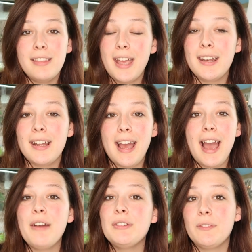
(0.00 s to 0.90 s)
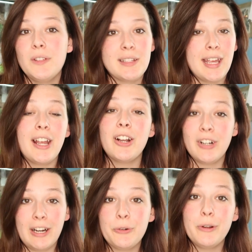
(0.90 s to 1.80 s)
then I would definitely say
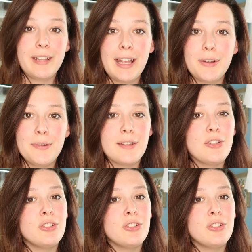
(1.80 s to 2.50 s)
gargoyle geckos.